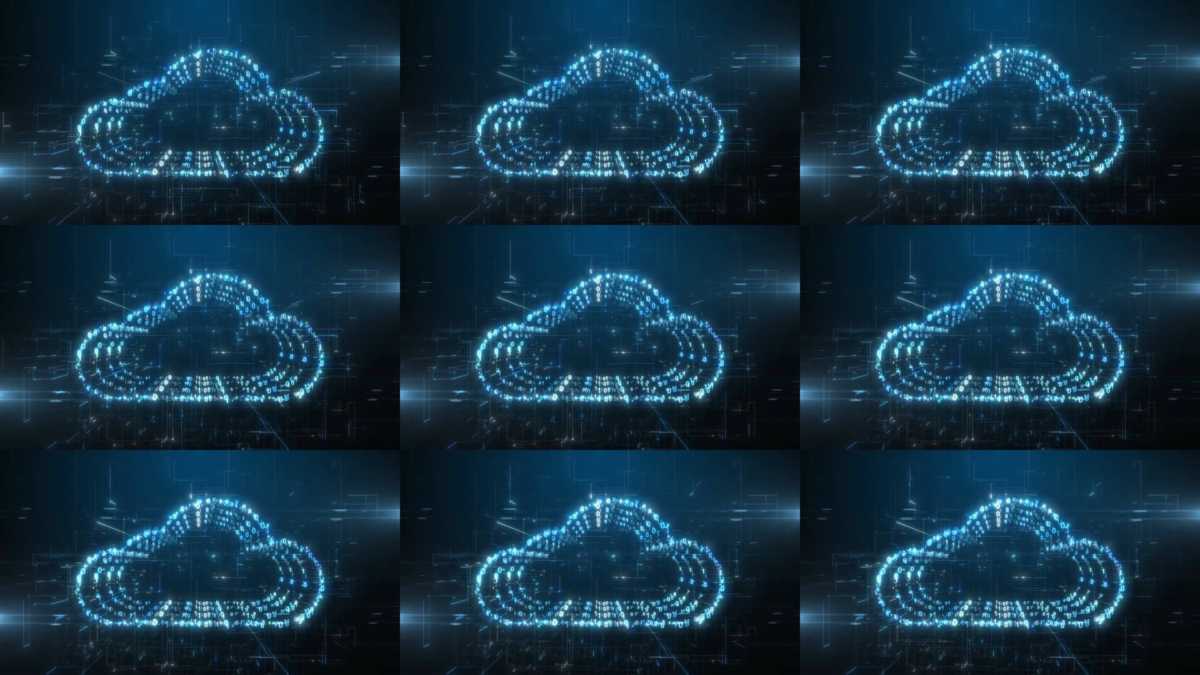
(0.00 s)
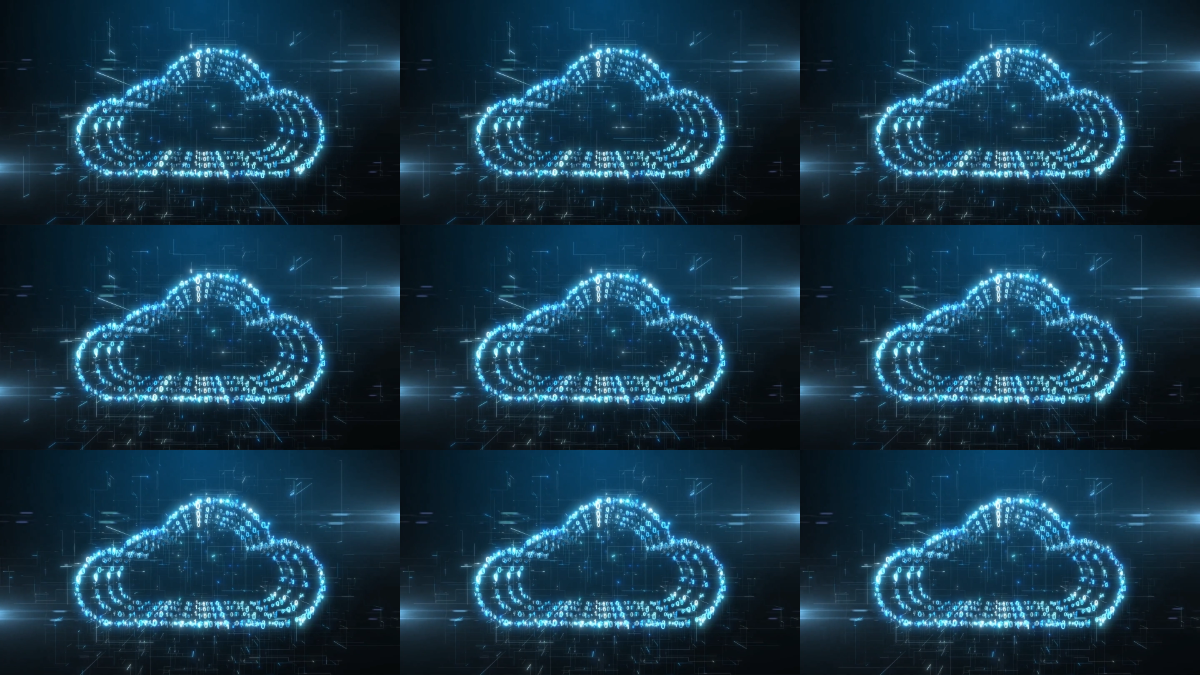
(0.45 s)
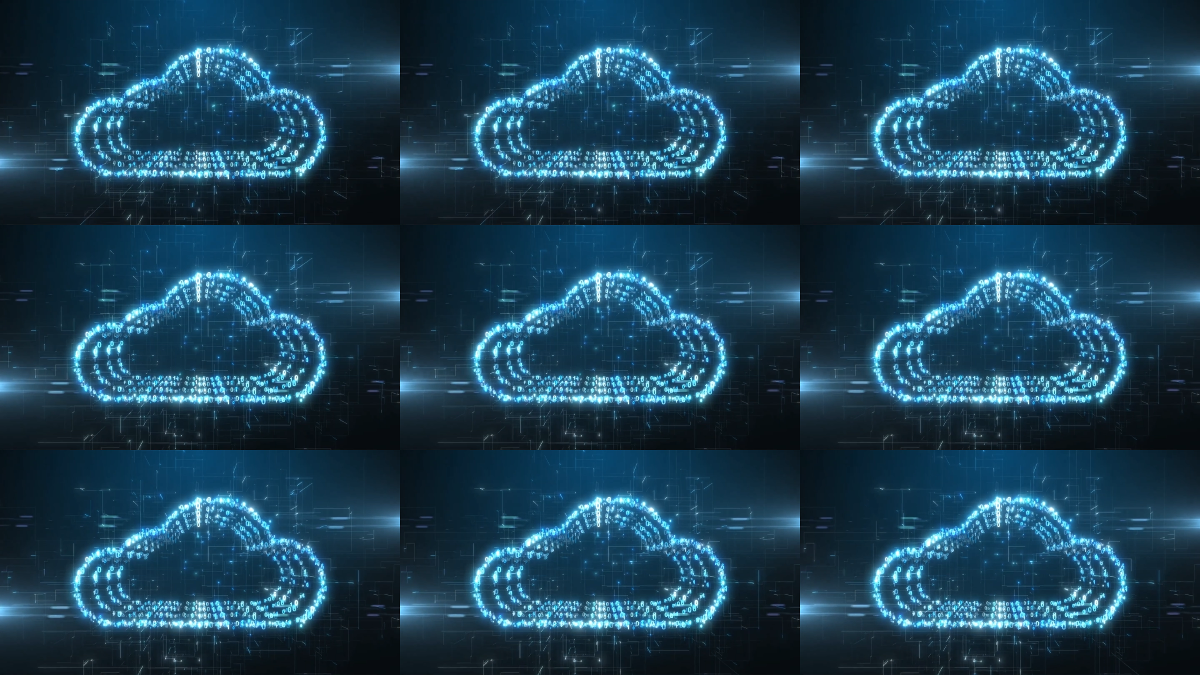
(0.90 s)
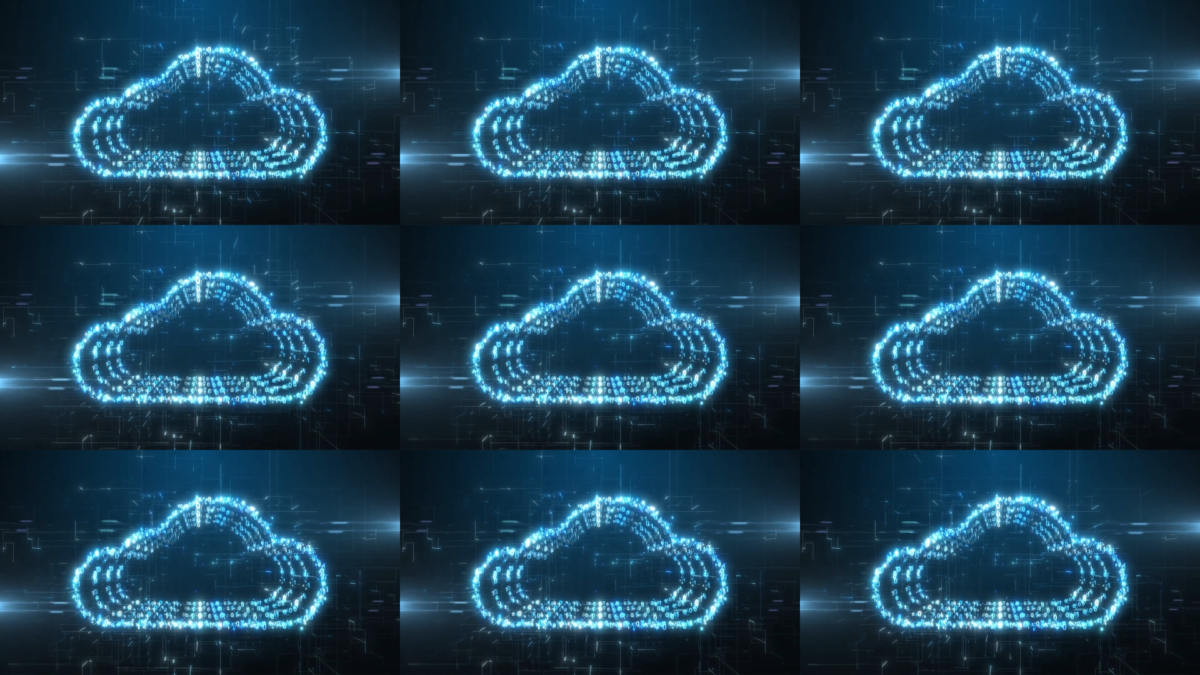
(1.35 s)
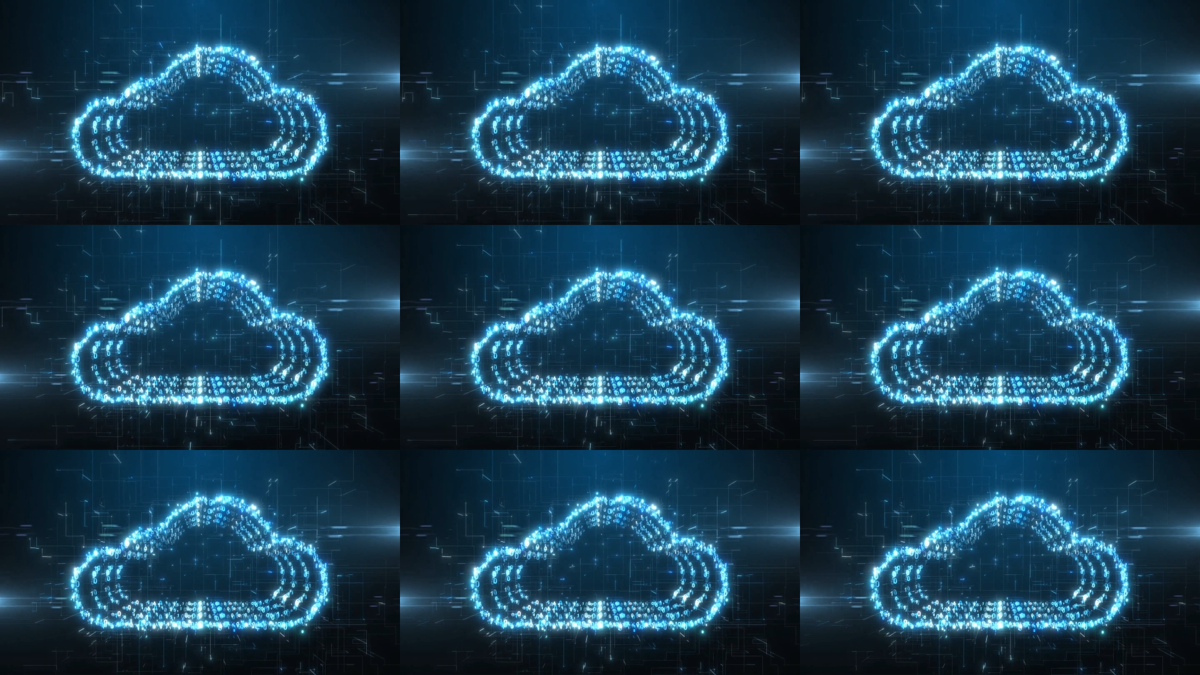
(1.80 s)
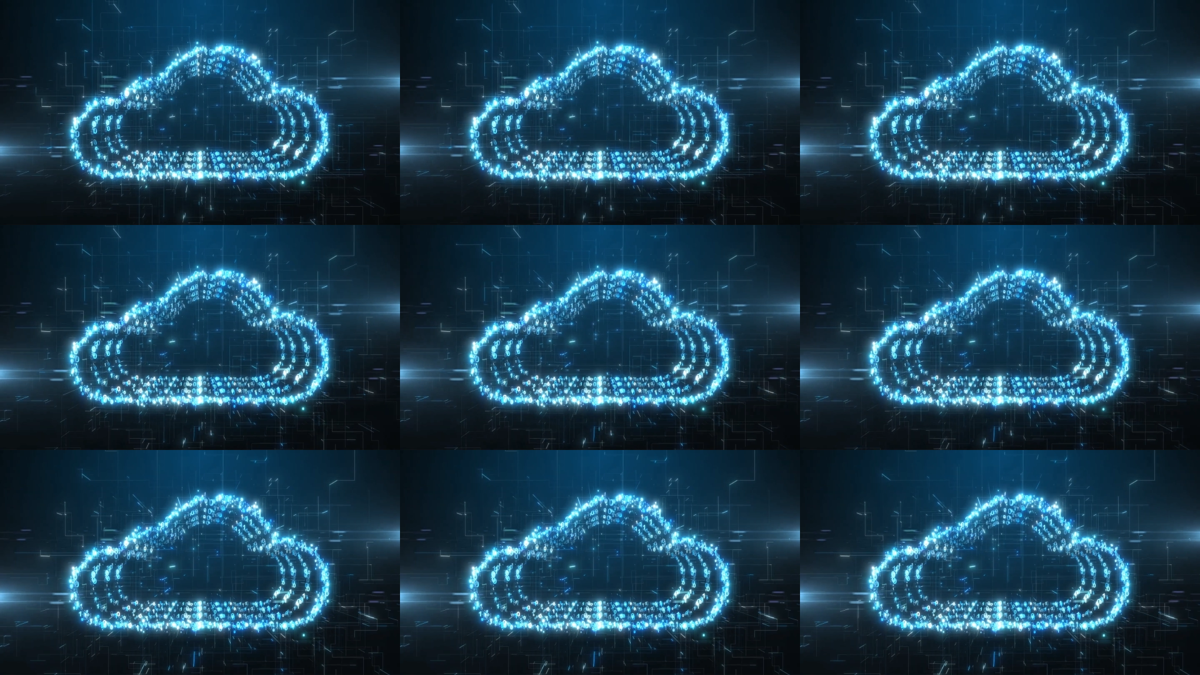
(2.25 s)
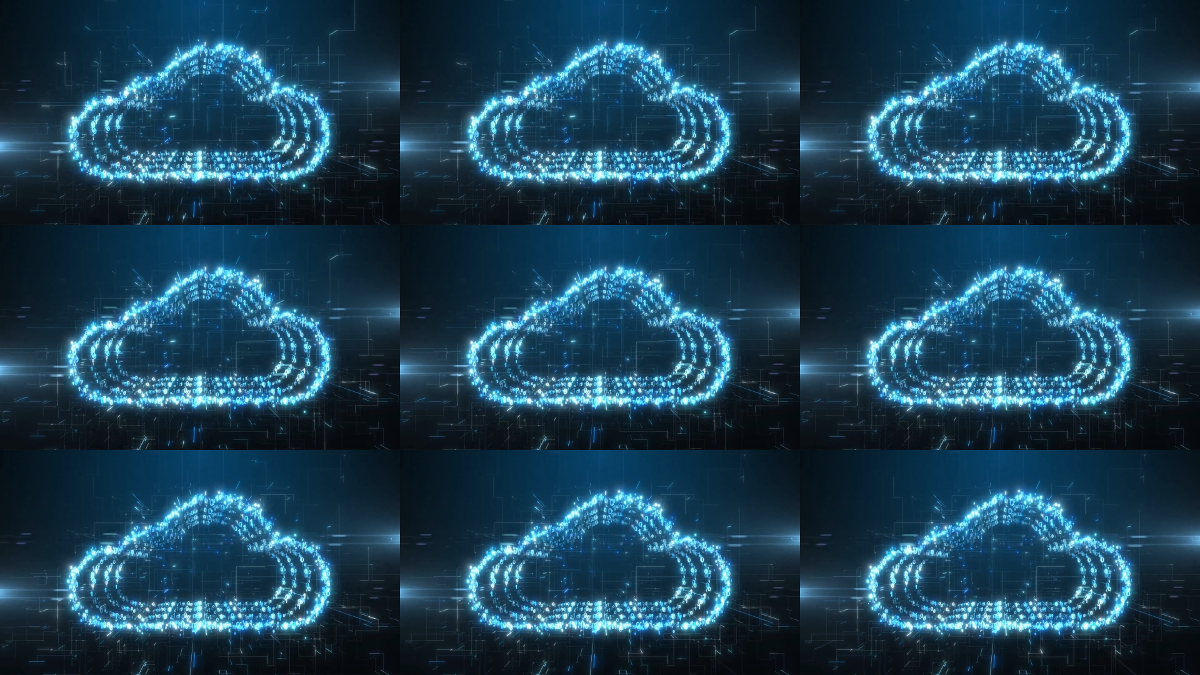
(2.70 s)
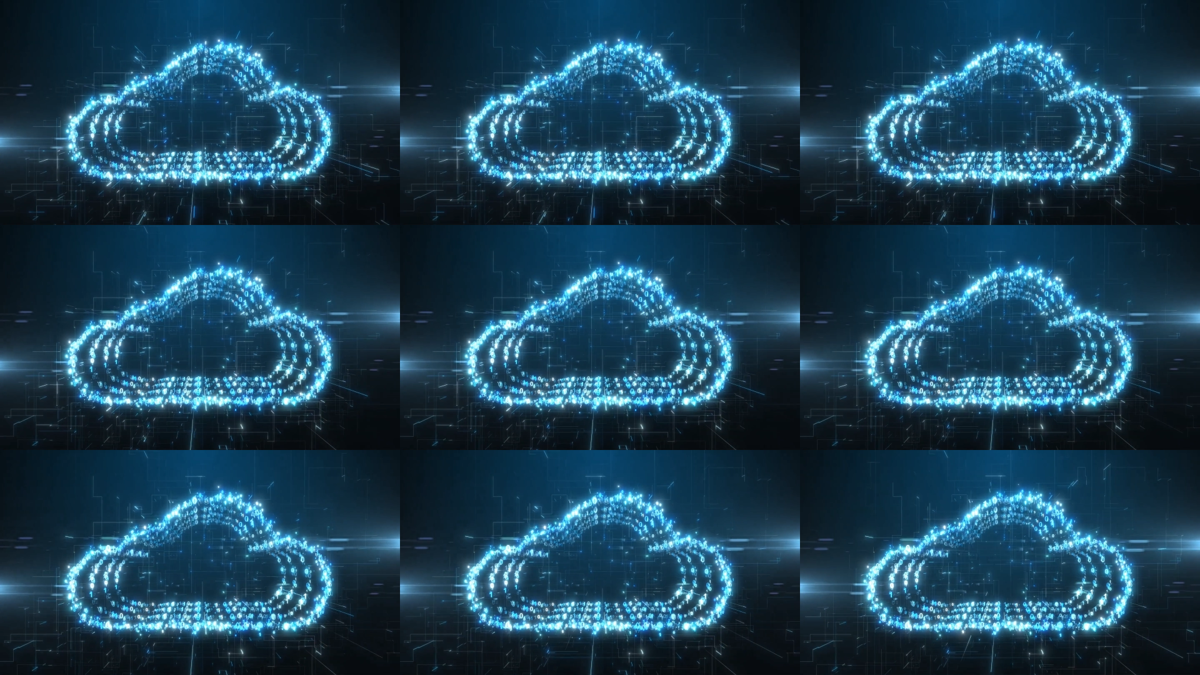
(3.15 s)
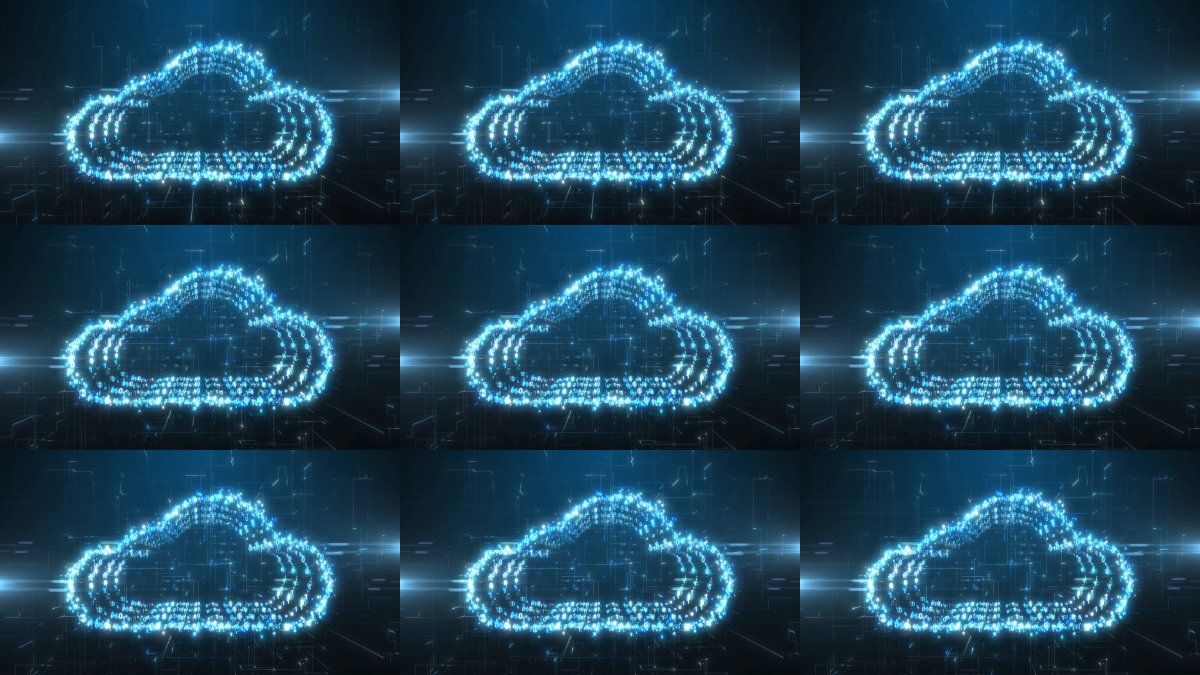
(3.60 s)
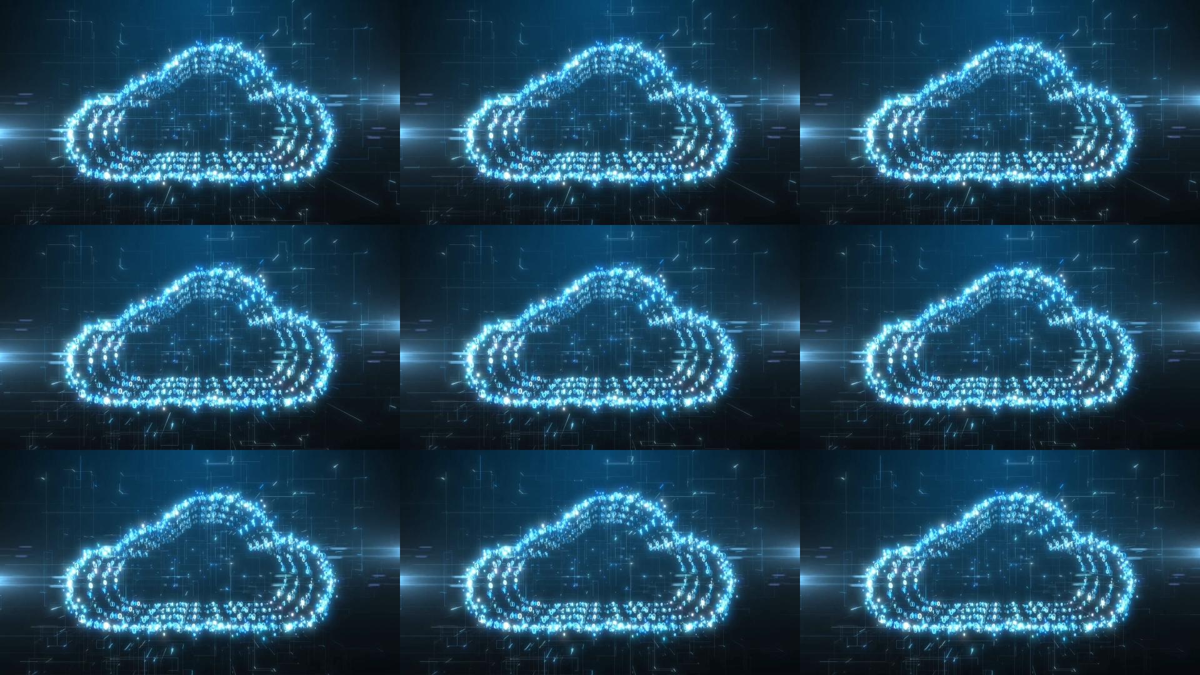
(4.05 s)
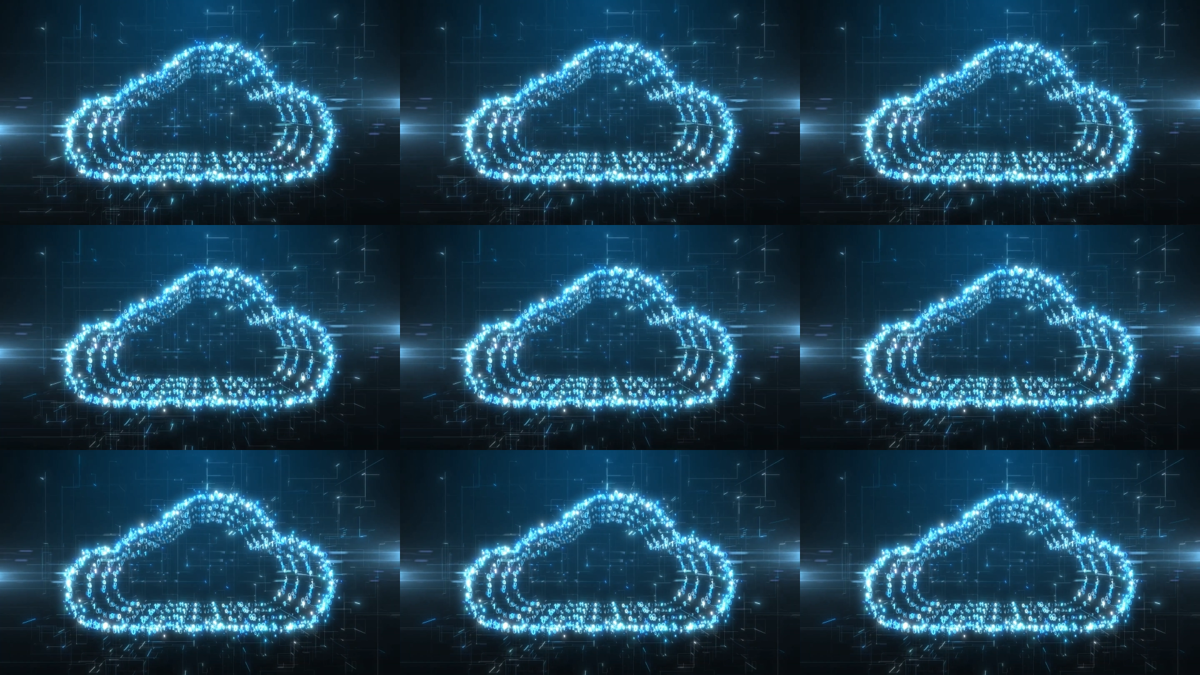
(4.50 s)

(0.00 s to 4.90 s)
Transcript: No face is visible, so there are no lips to read.